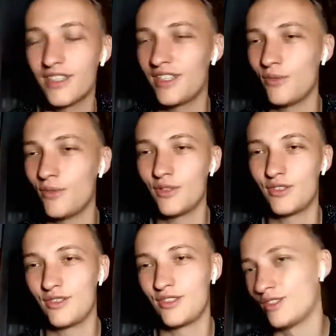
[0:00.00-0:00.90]
he
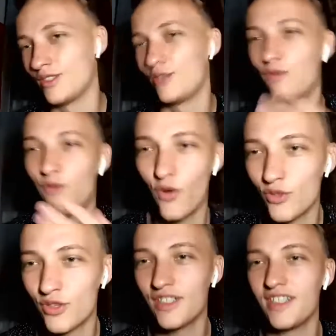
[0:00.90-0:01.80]
wants to
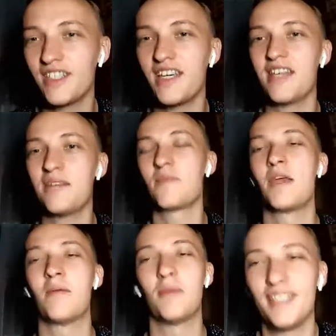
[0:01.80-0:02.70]
focus on the game,
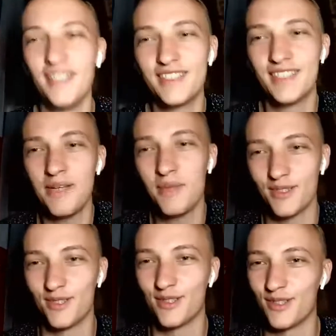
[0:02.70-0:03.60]
but I need somebody
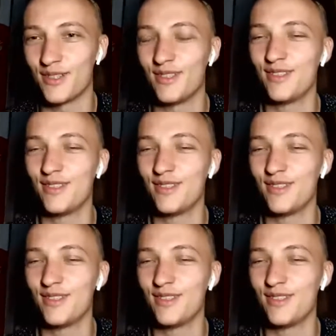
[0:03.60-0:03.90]
to talk, and